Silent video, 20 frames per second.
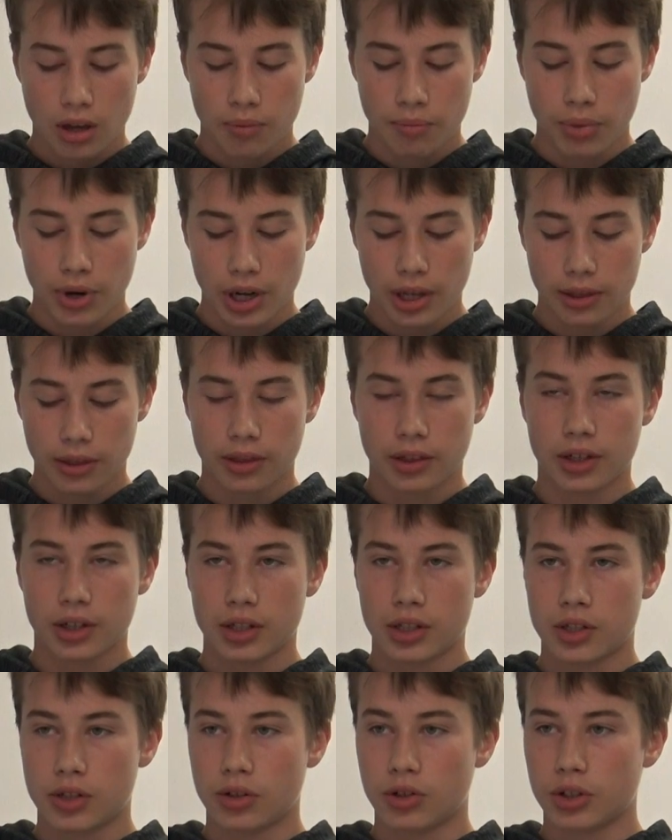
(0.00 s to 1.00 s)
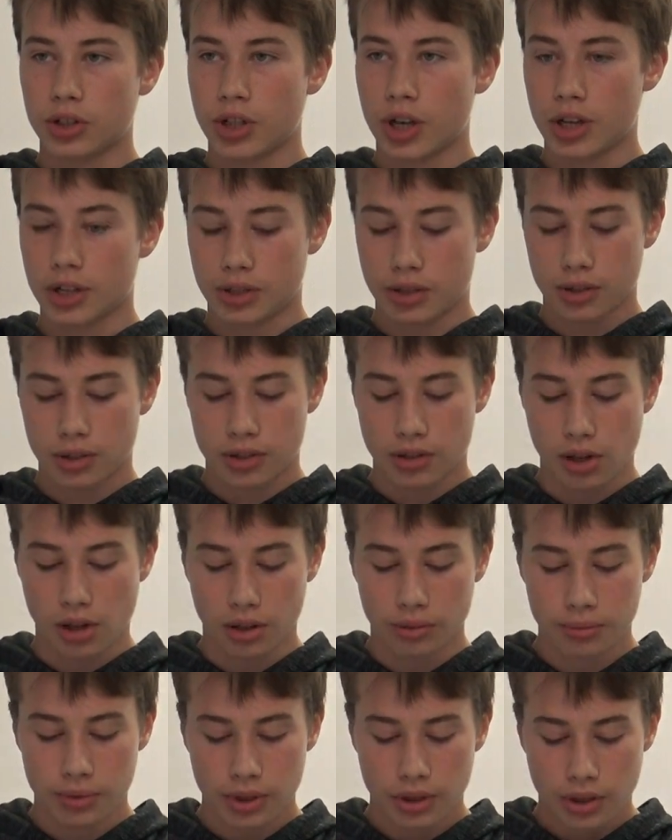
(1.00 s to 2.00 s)
But the research hasn't
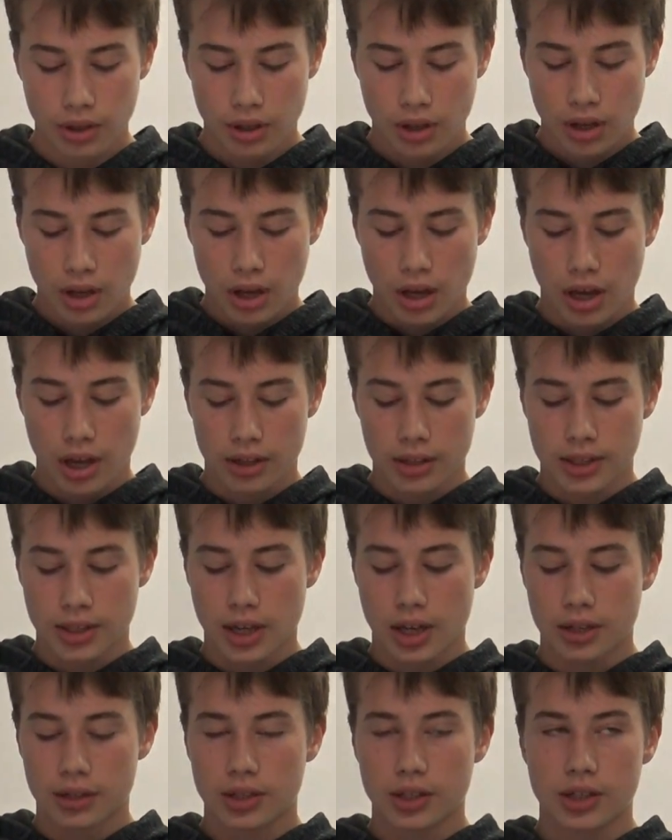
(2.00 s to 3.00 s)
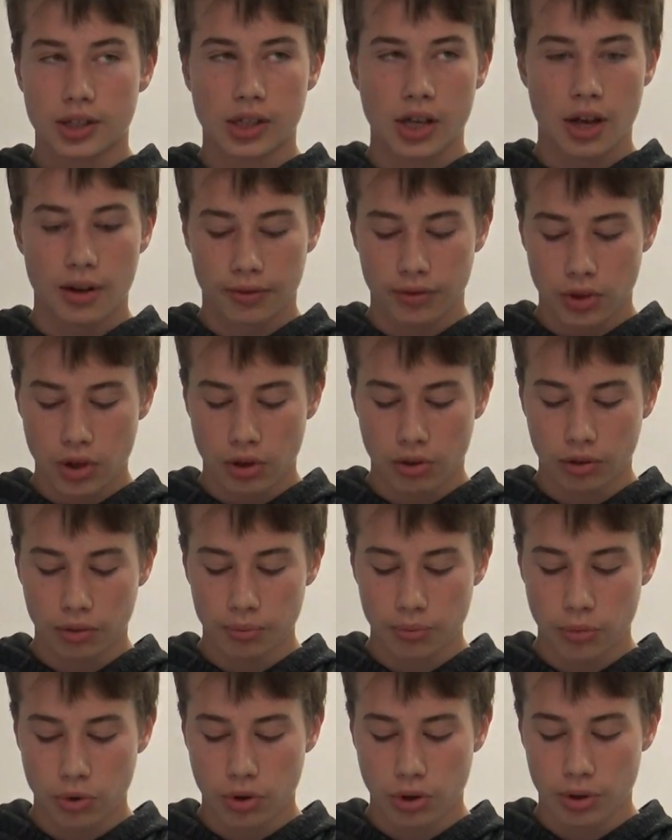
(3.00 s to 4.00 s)
stopped, and scientists have known
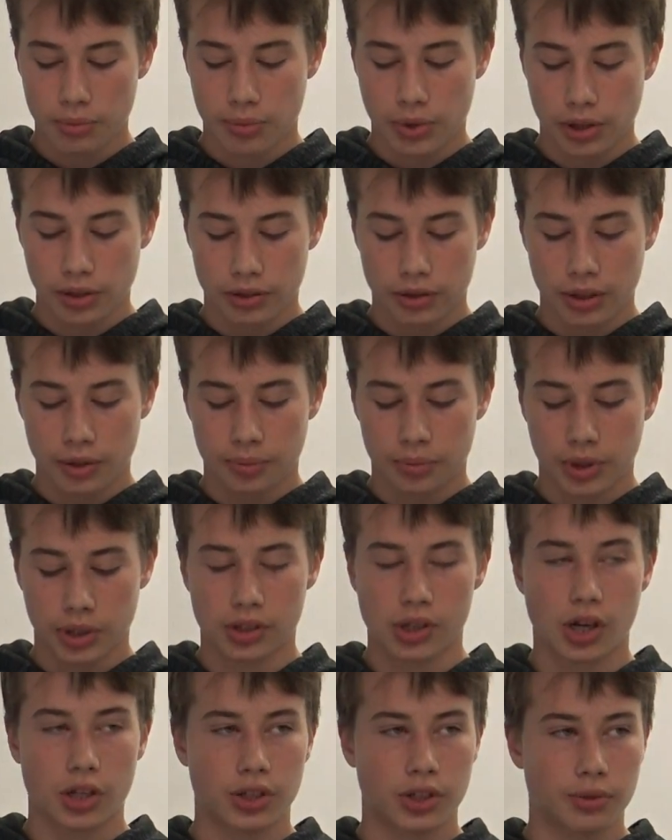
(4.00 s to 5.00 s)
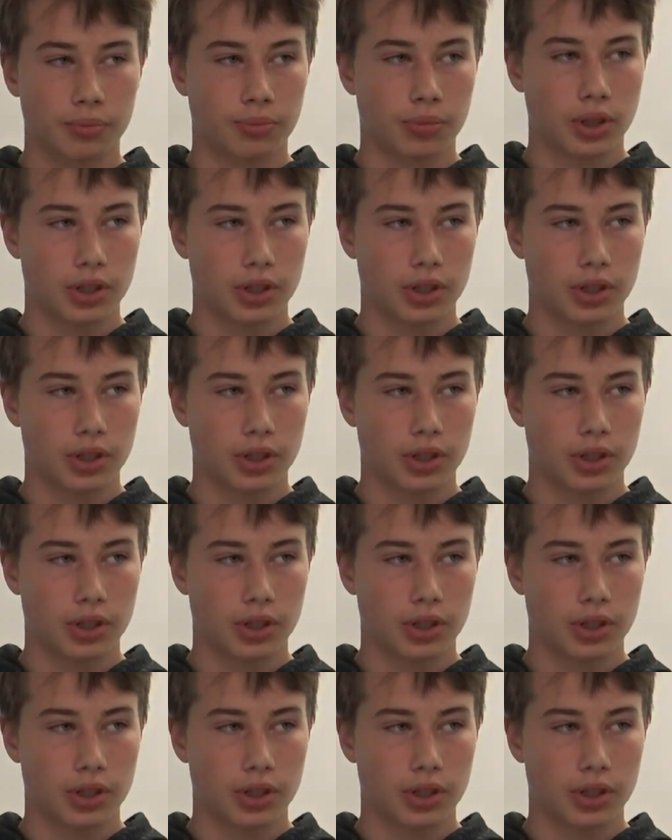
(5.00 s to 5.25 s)
more about the reproduction